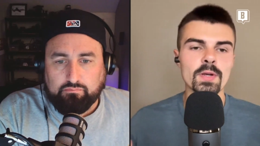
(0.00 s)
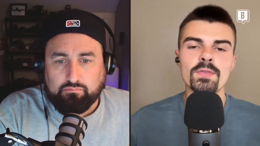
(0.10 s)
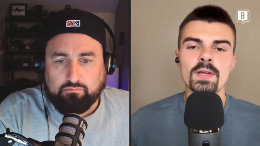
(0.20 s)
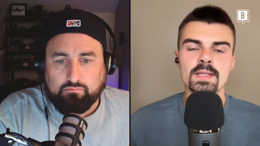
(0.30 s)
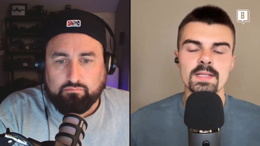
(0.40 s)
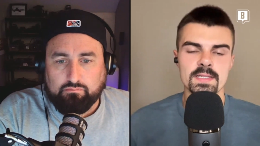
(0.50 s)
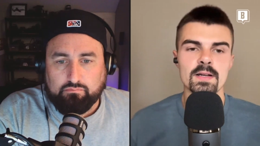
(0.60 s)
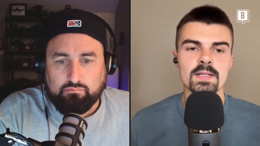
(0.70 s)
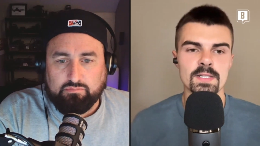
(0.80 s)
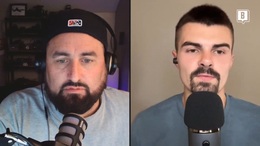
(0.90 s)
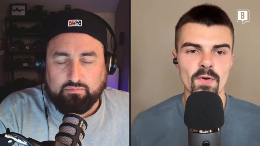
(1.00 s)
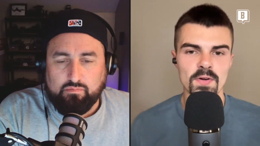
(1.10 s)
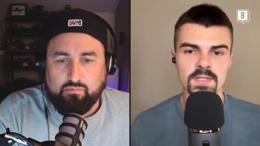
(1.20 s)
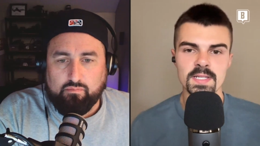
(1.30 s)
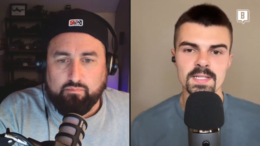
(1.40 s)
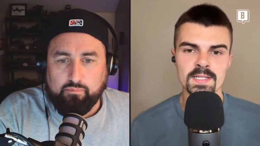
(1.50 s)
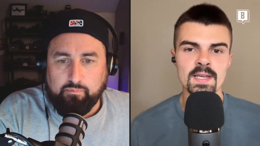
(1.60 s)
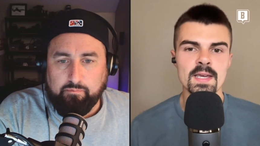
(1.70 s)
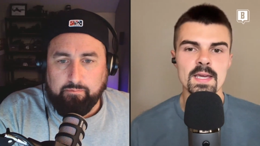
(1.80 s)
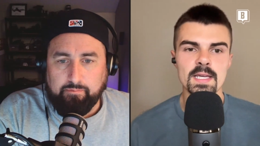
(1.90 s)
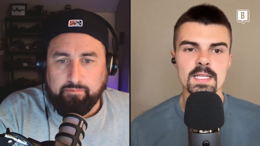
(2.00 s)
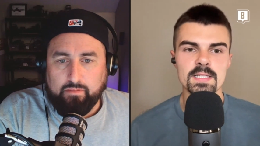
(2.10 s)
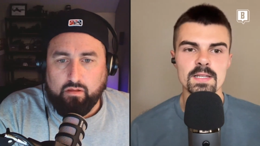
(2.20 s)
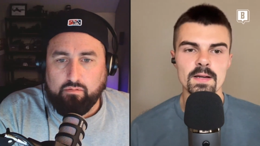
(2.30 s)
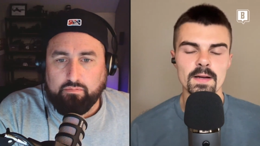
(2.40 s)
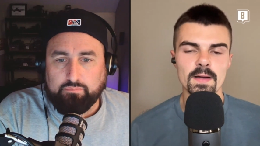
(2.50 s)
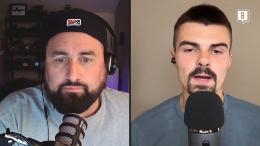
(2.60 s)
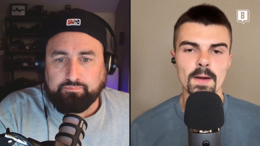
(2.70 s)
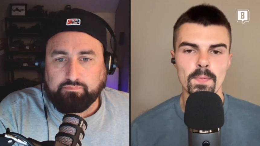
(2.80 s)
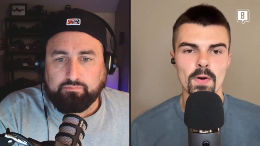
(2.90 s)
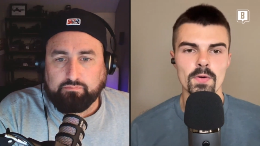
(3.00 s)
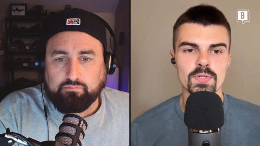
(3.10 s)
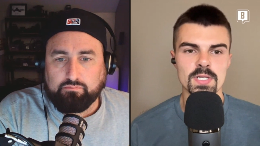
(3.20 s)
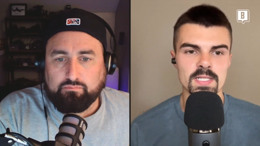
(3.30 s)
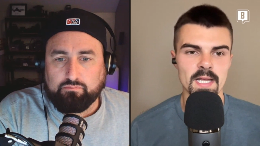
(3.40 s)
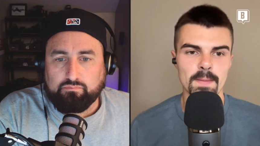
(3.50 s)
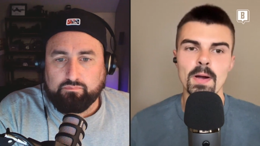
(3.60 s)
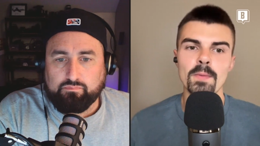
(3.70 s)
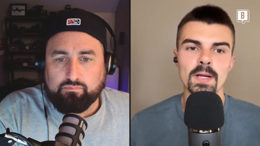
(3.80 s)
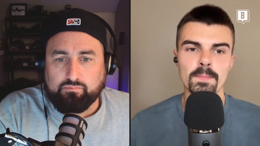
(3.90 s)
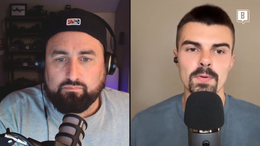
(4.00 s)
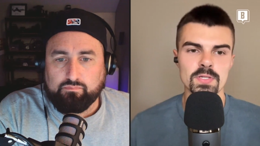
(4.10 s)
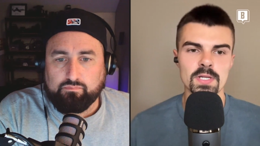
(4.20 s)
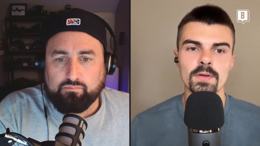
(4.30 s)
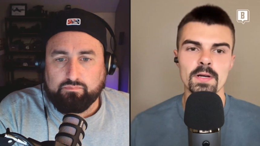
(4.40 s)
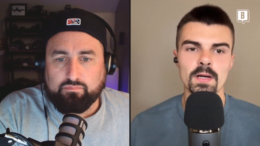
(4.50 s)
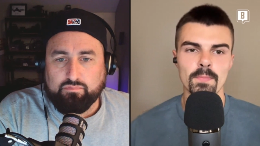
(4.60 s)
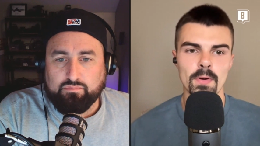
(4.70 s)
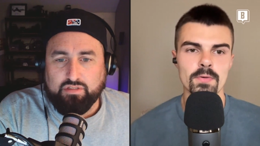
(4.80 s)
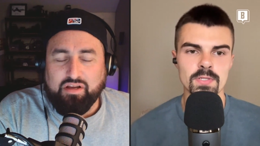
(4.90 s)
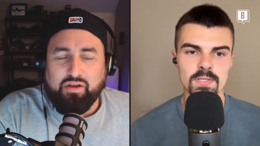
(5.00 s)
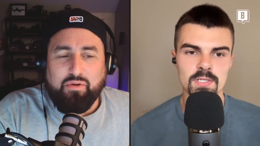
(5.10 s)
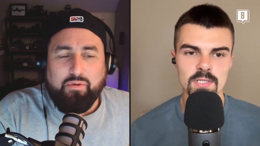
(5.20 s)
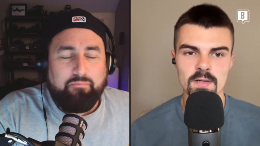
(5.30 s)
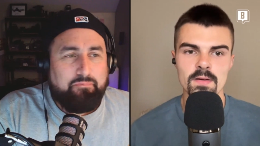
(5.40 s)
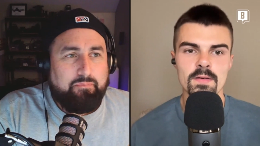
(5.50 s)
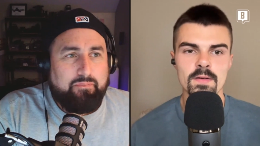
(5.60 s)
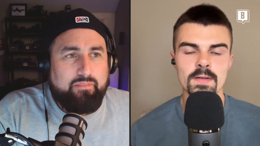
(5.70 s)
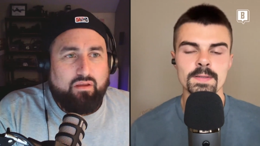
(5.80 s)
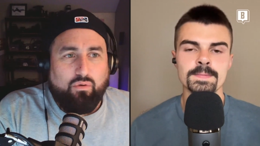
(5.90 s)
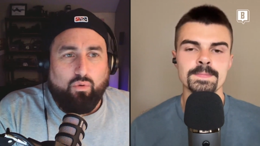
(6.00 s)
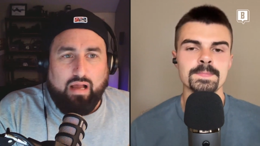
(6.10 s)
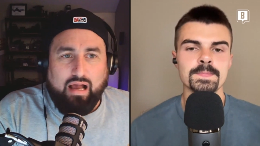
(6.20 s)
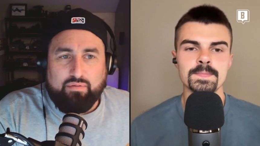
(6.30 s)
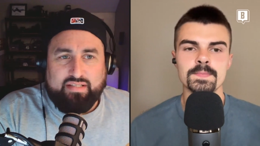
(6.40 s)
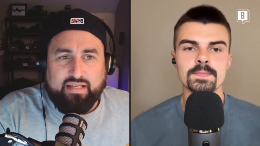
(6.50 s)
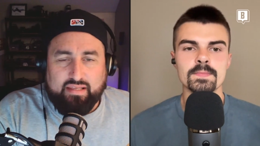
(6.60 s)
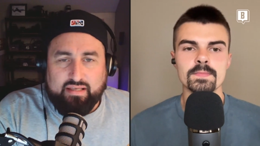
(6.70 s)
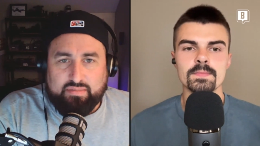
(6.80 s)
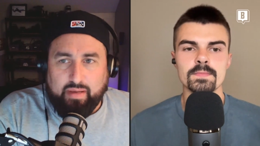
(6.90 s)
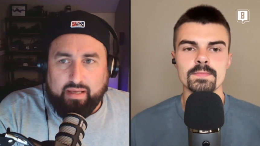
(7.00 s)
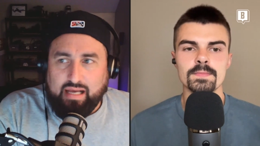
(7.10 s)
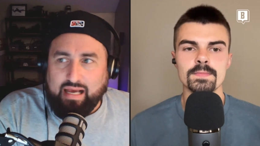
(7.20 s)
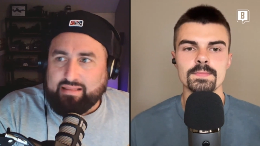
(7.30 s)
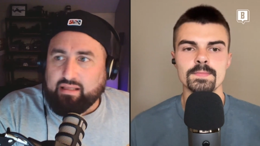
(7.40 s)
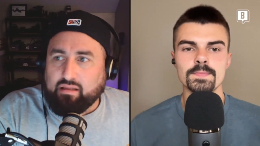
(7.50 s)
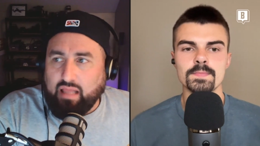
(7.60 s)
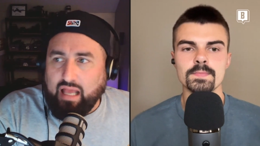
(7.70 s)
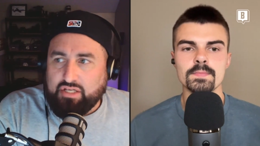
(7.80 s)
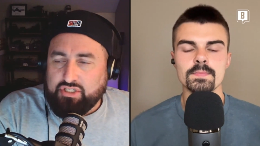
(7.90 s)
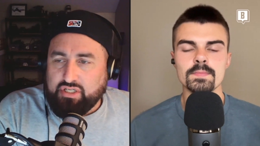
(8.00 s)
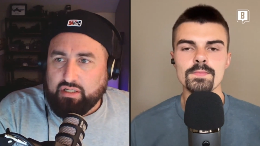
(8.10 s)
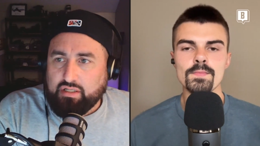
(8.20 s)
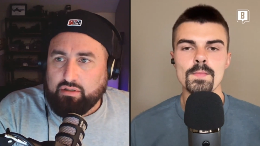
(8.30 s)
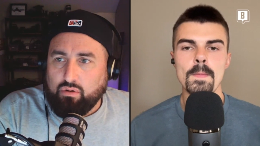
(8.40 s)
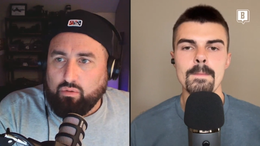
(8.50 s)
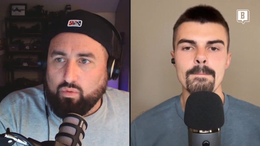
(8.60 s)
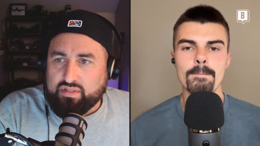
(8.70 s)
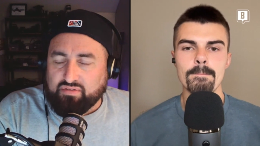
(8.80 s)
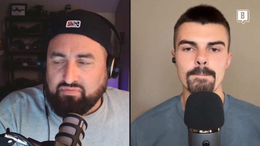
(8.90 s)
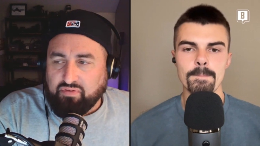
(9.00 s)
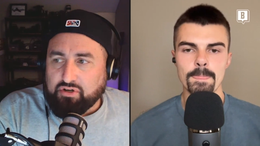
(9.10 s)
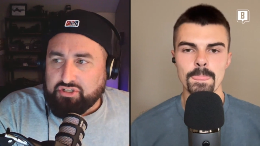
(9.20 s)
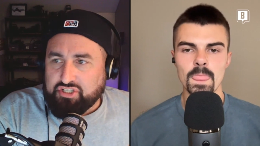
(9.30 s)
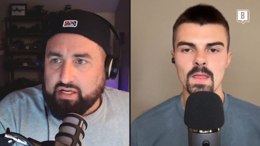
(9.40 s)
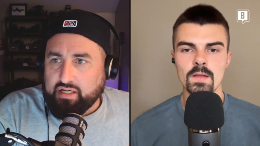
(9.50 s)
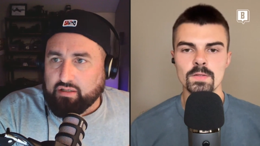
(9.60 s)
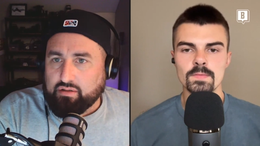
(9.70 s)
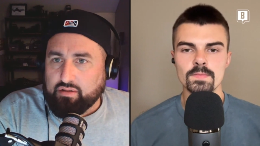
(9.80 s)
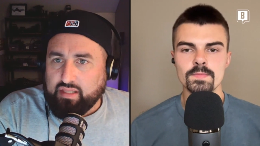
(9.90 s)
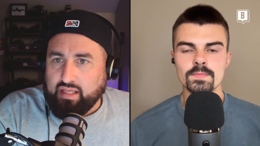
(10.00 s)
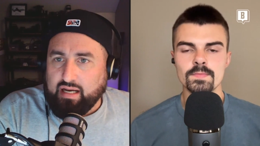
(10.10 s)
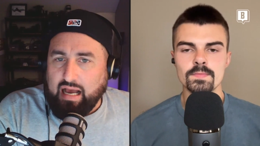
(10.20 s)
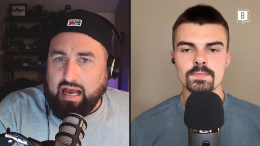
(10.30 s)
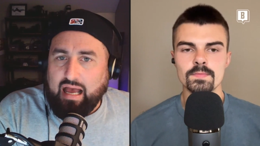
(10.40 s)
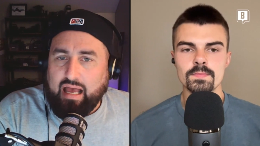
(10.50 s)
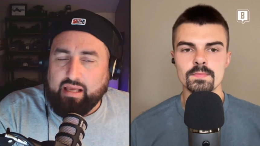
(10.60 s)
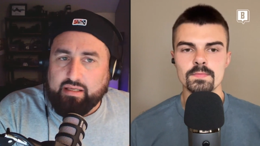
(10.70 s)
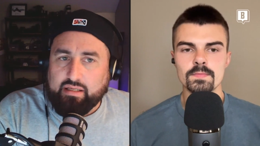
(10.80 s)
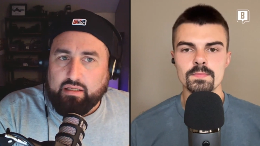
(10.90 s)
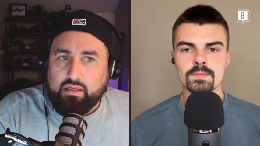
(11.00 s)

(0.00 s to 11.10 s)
Speaker 1: do you think this does as far as his his uh, approach, his like public persona approach this year?
Speaker 2: Well, I will say this, man. I think last year was the first year that I